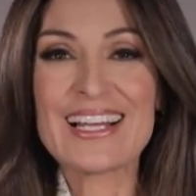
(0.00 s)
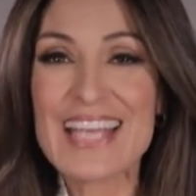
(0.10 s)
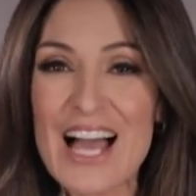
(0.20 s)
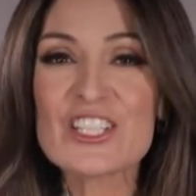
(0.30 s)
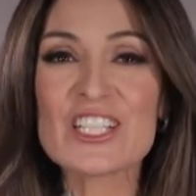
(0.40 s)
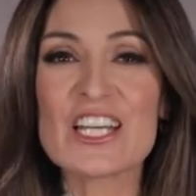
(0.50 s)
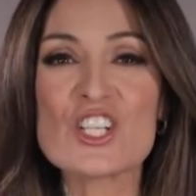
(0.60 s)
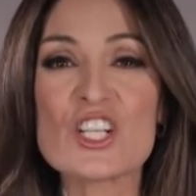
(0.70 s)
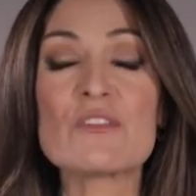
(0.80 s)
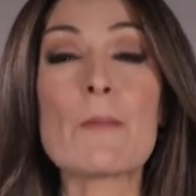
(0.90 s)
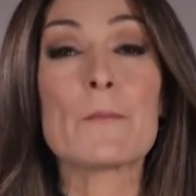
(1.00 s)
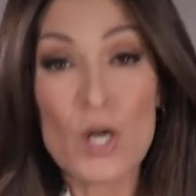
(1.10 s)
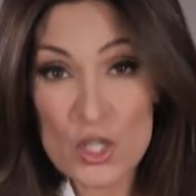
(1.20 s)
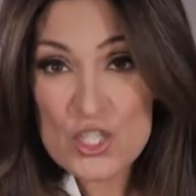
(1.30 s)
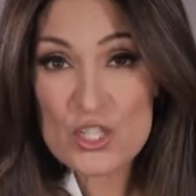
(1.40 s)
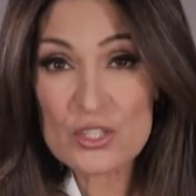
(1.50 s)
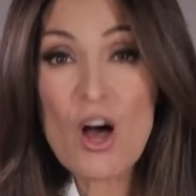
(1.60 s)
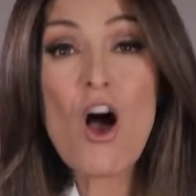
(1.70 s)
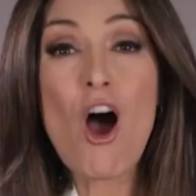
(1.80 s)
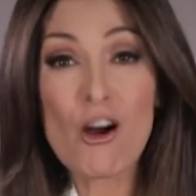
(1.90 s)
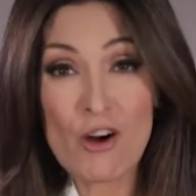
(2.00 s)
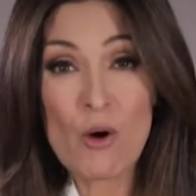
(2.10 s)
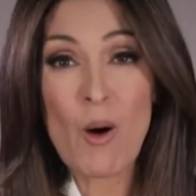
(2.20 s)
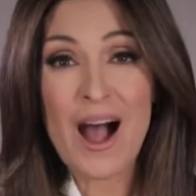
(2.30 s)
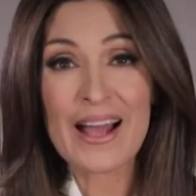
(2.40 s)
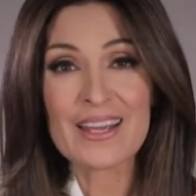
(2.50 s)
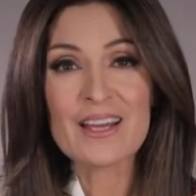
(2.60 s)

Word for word: calculation of a personal ROI.